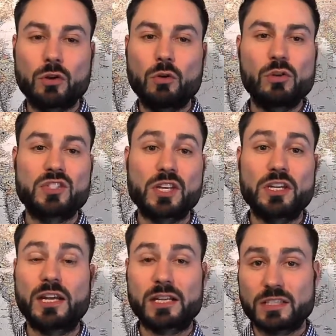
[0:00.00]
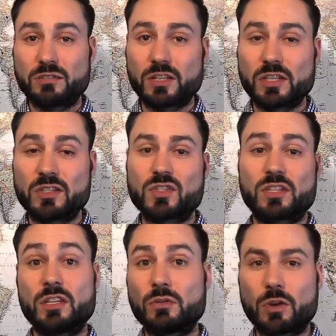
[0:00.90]
goal-setting activities
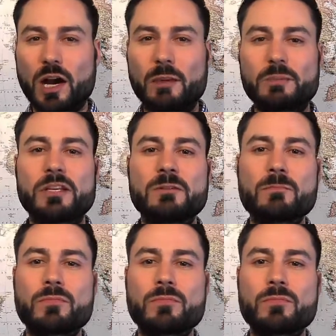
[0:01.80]
can you copy?